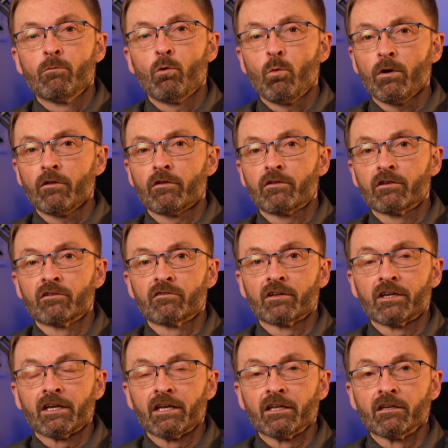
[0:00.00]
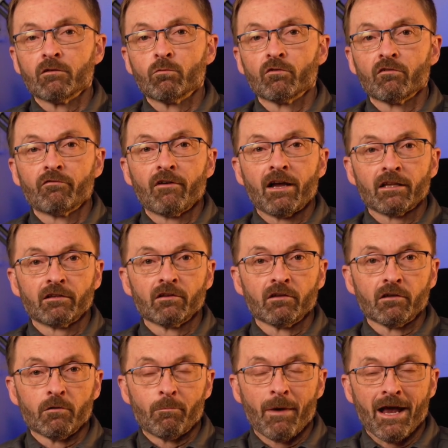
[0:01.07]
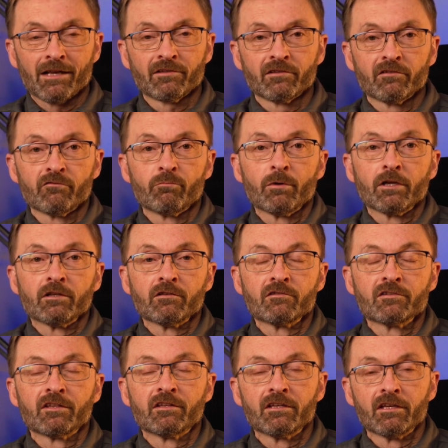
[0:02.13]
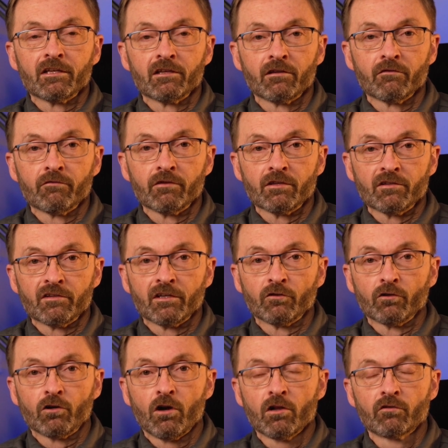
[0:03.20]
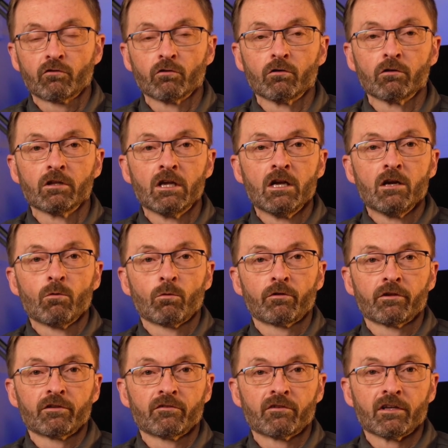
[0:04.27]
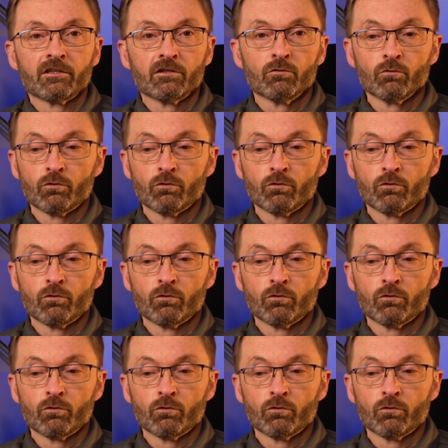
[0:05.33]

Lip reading: But one of the things that I hated was the fact that the capacitive buttons at the end of the center console were things that